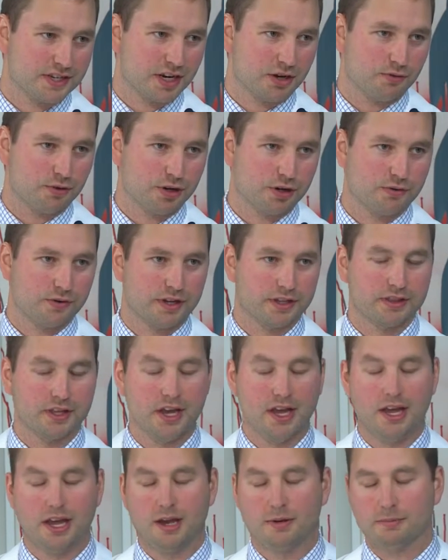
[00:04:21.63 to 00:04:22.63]
that uh-huh. I work with.
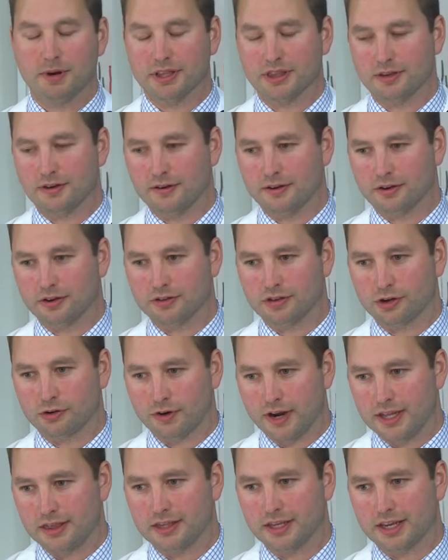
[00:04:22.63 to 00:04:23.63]
But the, the
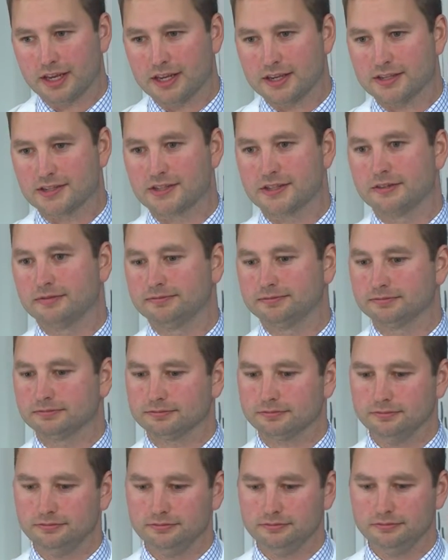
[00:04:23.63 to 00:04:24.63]
great thing is,
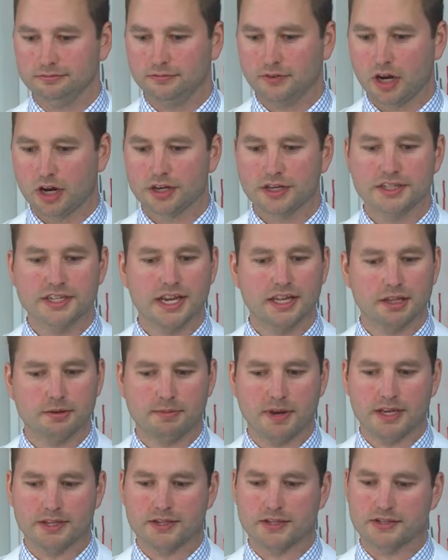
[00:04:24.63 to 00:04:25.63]
on a daily
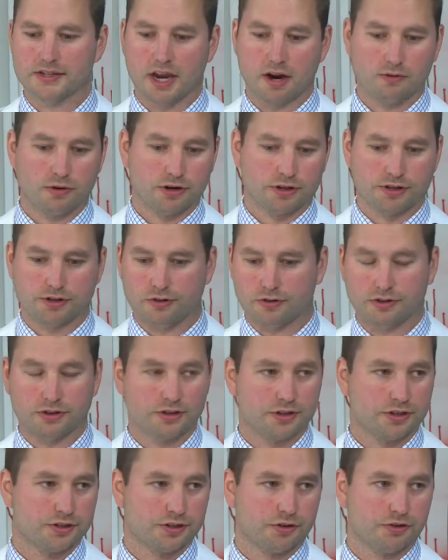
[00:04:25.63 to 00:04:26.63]
basis, I work shoulder
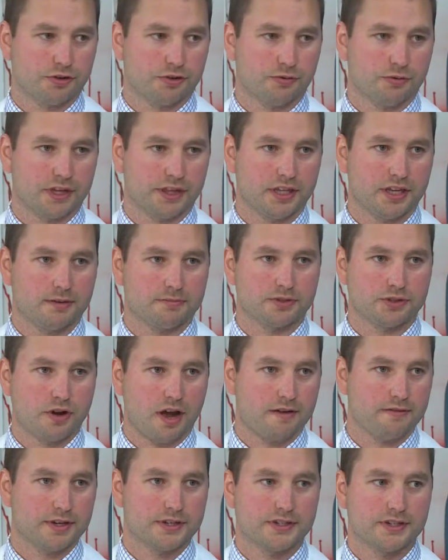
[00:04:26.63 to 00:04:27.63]
to shoulder with him. So
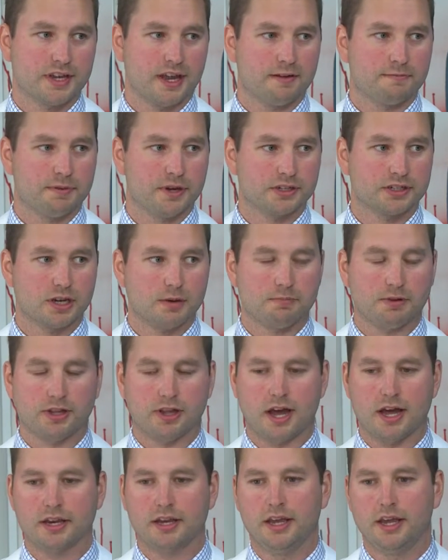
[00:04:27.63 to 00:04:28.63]
obviously I've picked up a
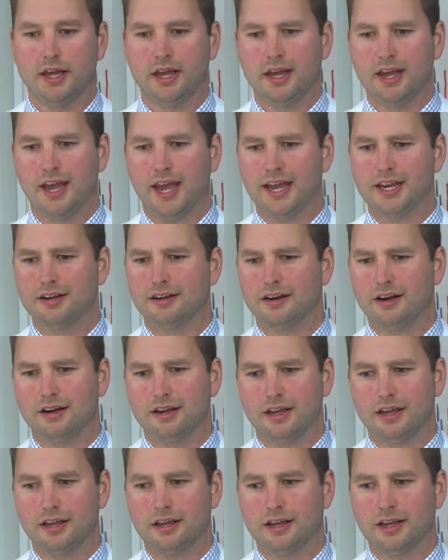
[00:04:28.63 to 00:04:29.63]
lot. And
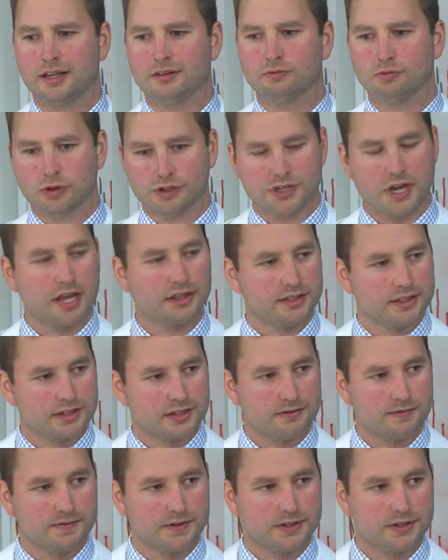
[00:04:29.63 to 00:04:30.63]
and we're taught this
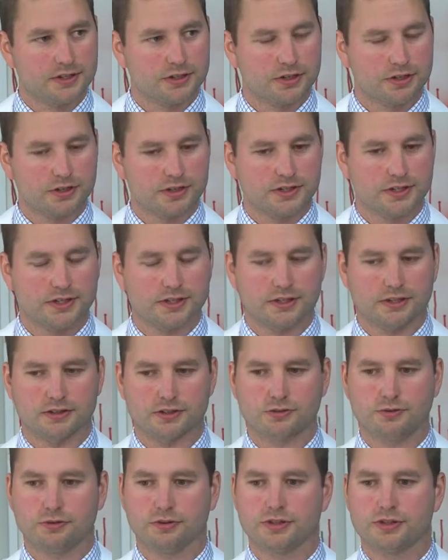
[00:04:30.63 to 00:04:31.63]
in physician assistant
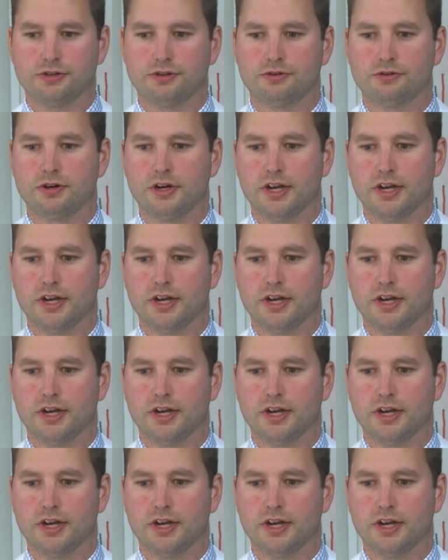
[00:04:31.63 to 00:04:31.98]
school too,